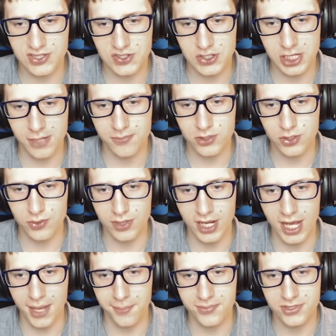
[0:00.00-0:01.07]
skipped to an
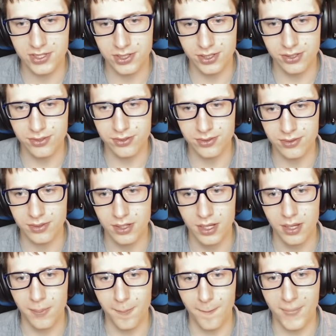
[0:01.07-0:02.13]

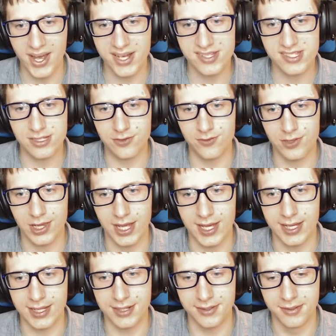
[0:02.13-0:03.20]
absolute massive
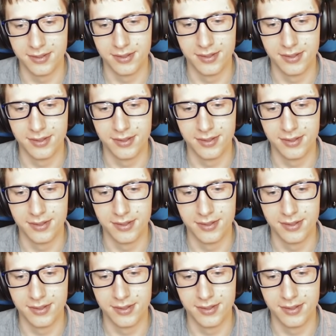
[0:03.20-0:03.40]
lad.